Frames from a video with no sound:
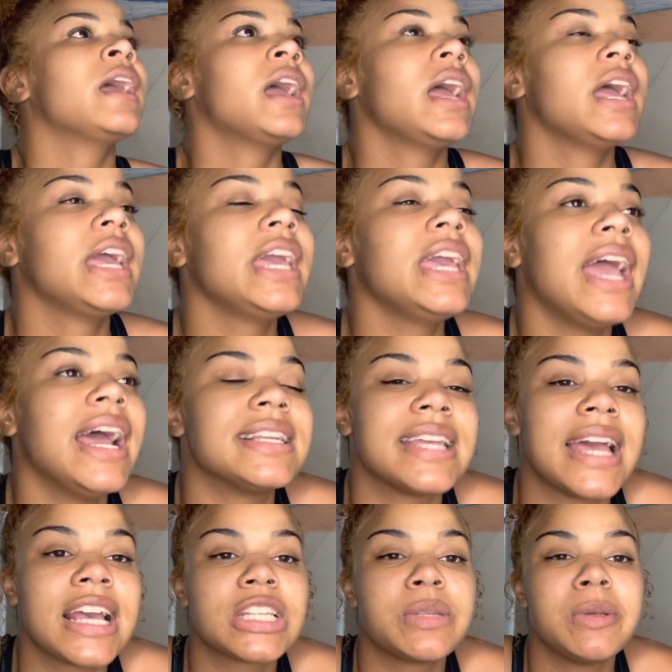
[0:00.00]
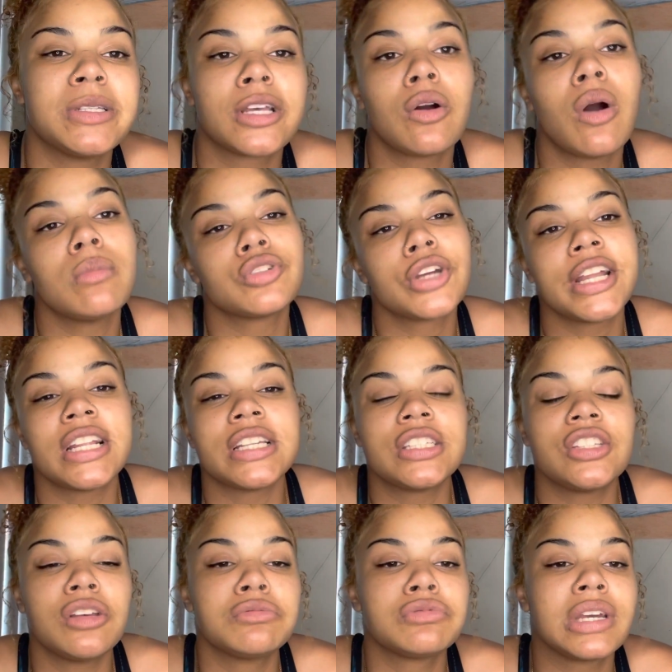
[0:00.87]
he had texted me, he's like, oh, I'm trying to
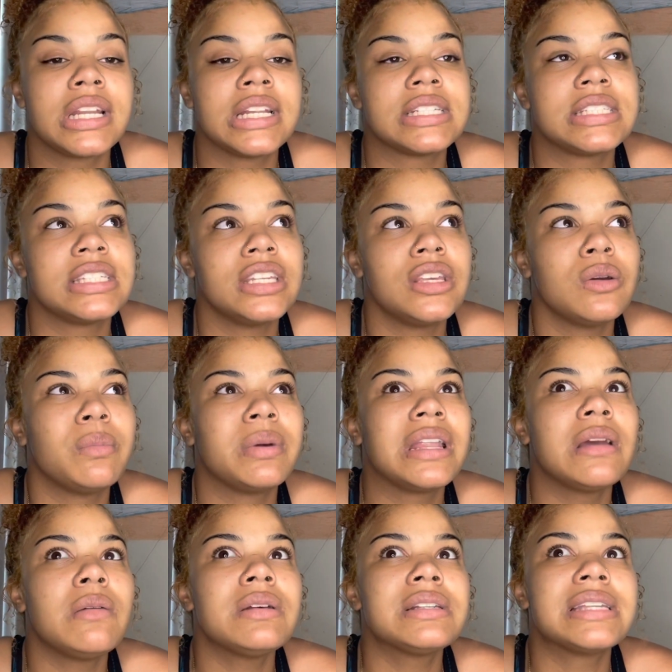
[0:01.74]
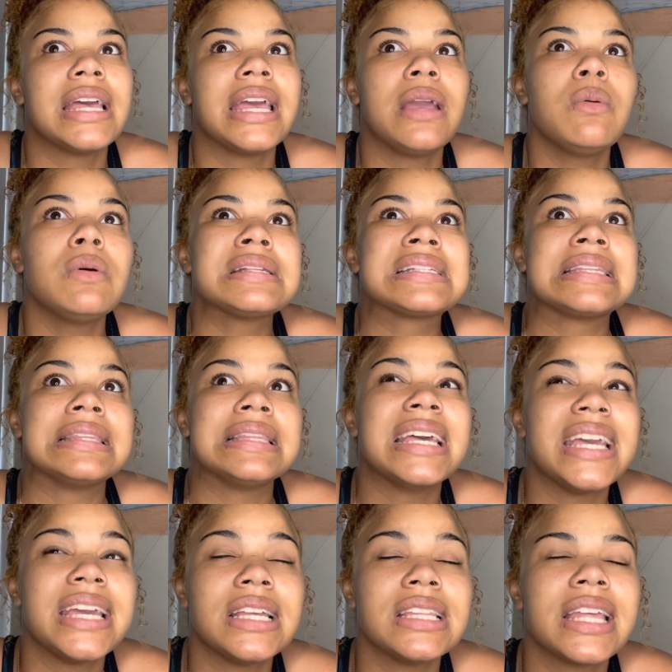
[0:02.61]
see you. But it was
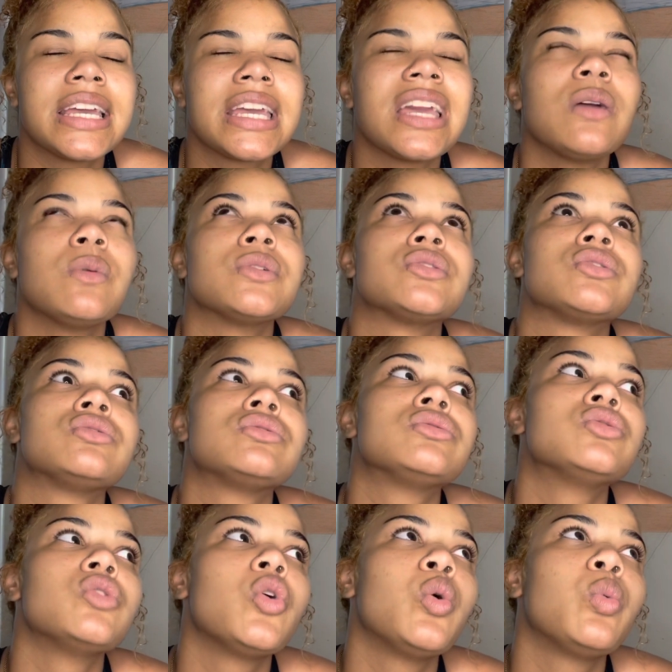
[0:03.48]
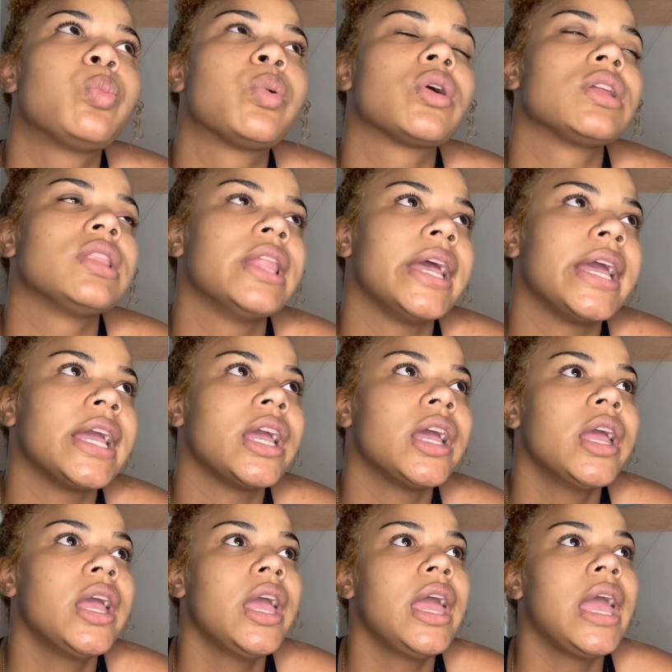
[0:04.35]
late. Like, it was super
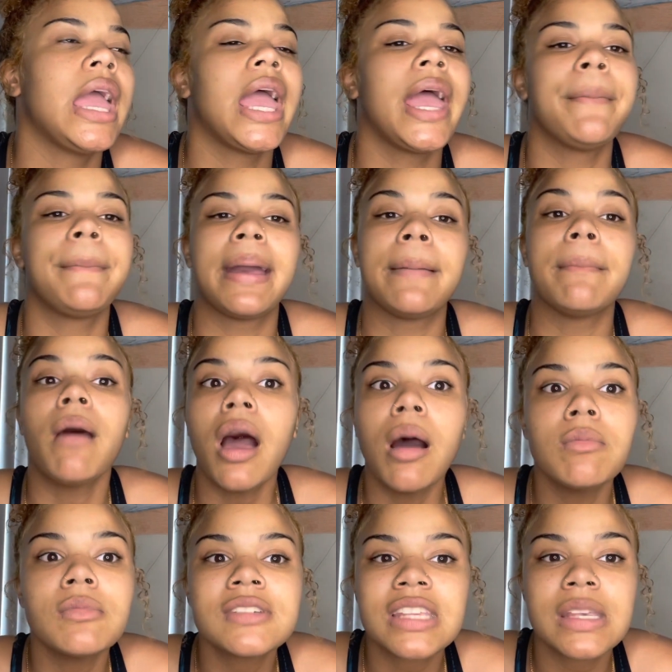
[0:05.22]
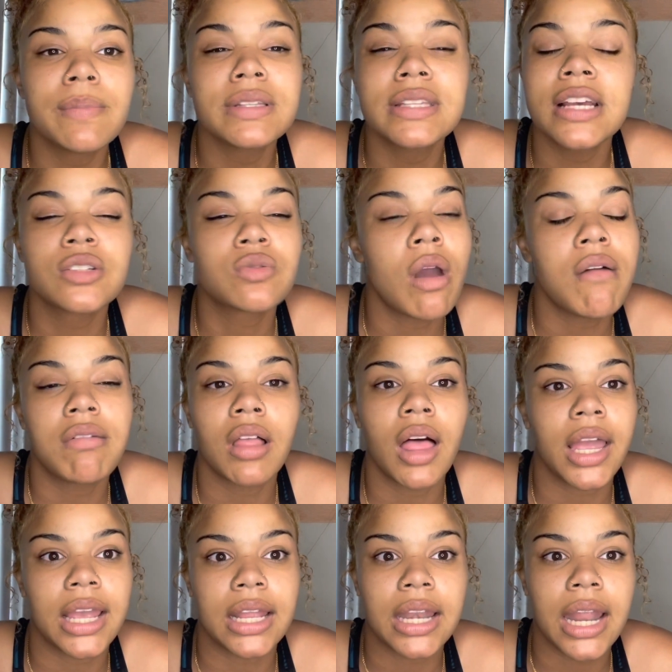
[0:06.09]
late. And my mom was asleep. It's like 12
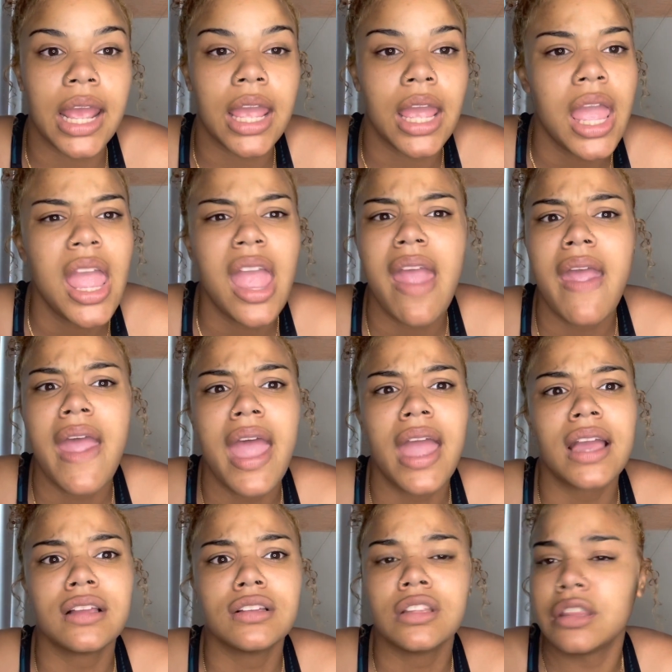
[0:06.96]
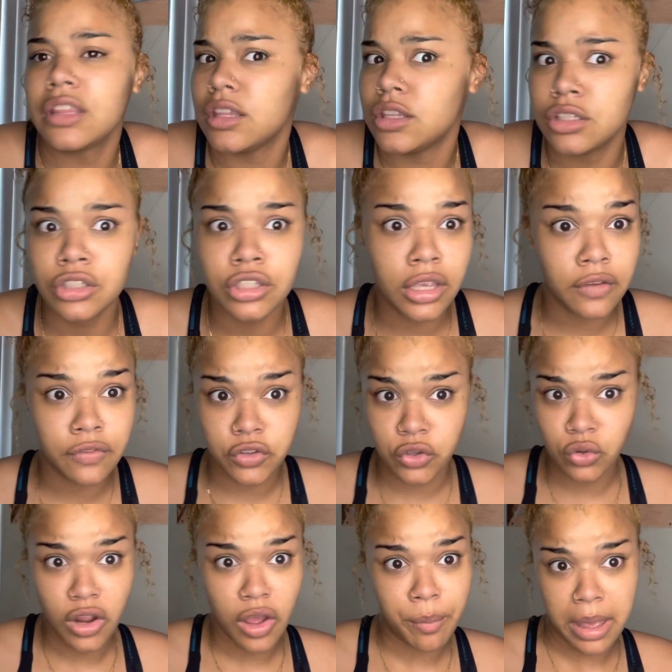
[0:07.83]
o'clock at night. If
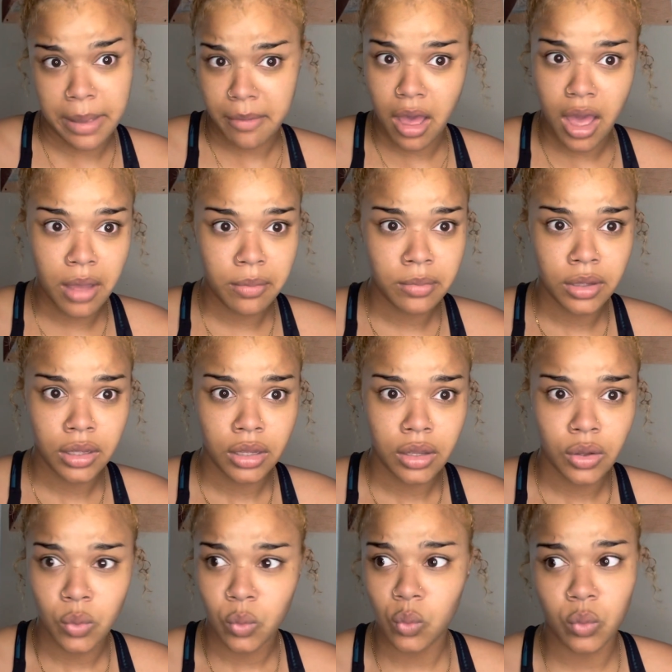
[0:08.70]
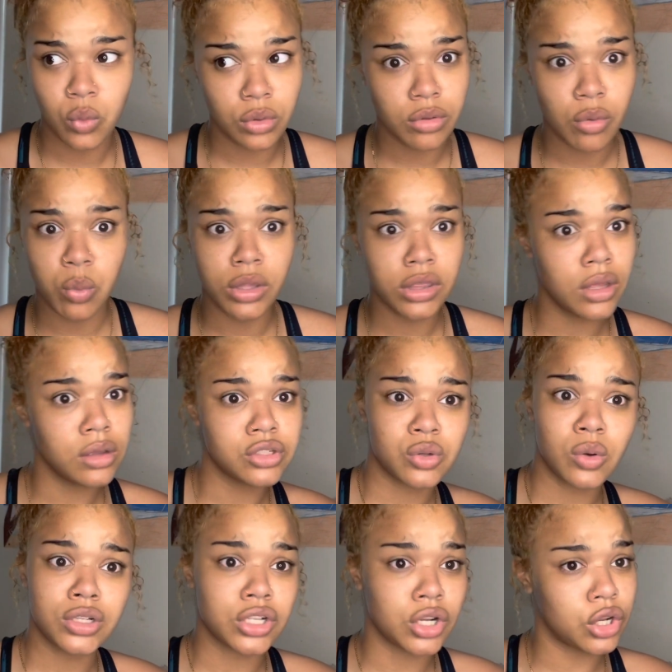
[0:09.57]
you know my mom, when those
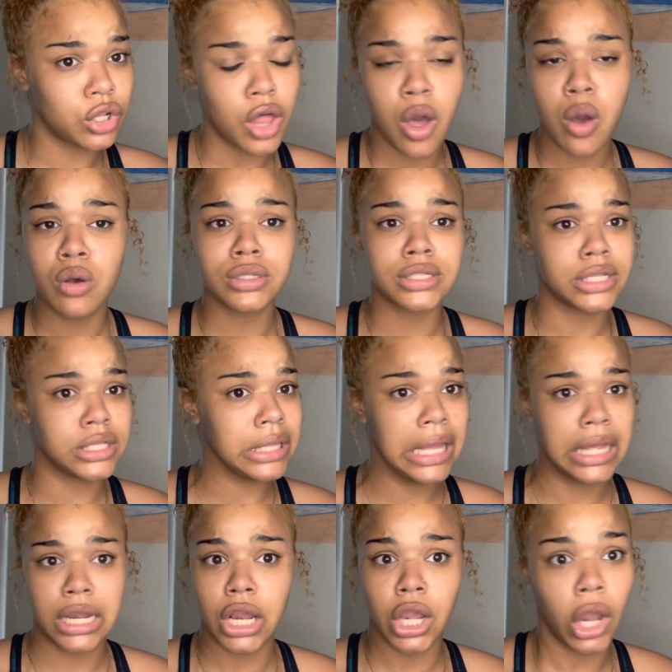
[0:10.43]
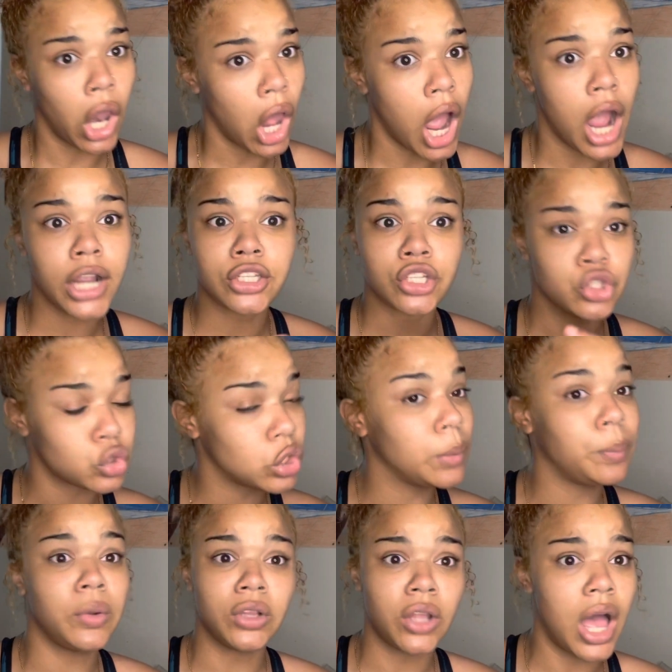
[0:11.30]
doors are closed and locked,
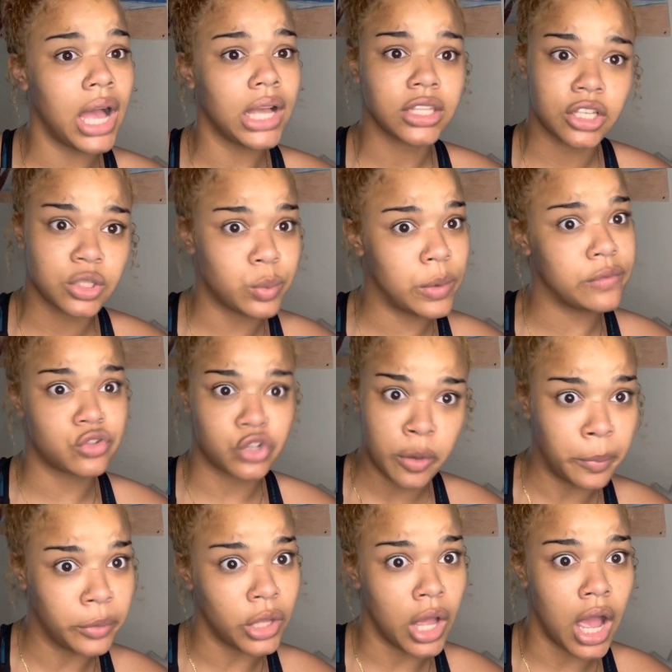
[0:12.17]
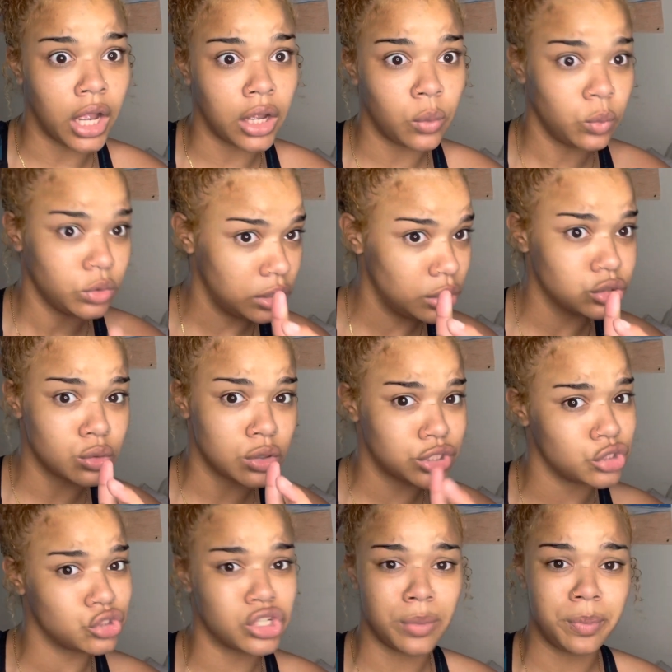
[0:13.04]
triple locked, because we have a triple lock. When those
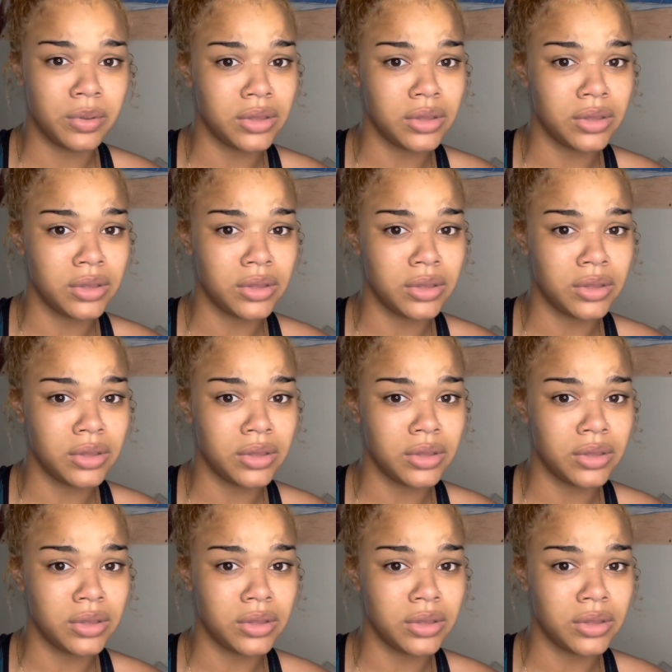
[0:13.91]
doors are triple